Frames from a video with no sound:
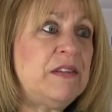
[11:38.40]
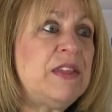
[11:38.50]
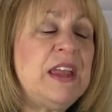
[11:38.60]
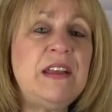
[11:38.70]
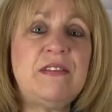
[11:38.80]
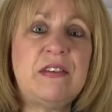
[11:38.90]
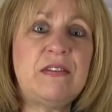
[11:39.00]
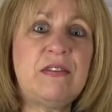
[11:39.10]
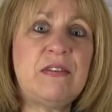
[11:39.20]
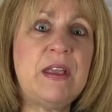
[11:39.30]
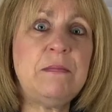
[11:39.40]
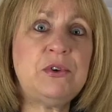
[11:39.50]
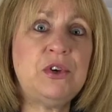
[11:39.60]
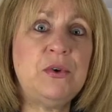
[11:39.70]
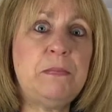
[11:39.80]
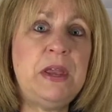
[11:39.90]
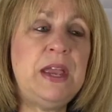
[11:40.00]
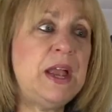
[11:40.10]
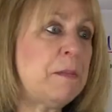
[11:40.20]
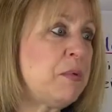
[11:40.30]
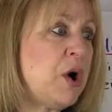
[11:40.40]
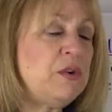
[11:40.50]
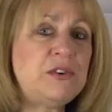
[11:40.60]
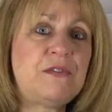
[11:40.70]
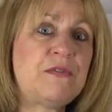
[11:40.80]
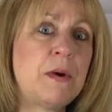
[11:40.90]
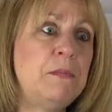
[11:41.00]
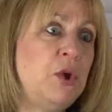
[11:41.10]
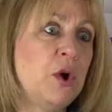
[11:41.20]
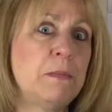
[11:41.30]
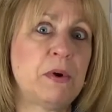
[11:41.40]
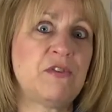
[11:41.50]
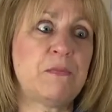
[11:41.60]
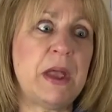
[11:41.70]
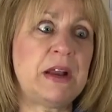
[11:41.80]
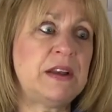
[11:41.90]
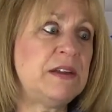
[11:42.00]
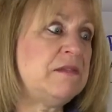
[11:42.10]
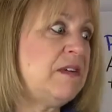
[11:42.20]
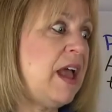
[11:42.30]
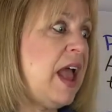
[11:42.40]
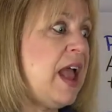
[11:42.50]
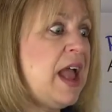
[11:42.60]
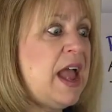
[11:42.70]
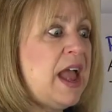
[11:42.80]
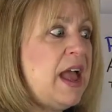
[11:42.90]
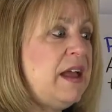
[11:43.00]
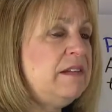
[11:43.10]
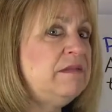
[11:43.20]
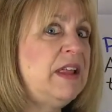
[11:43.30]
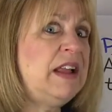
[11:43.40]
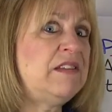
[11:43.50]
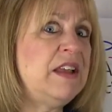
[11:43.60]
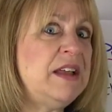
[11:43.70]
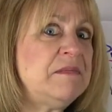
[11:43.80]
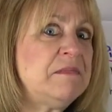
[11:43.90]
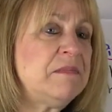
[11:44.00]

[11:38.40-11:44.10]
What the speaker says: things seem to be approached from your perspective and that's it?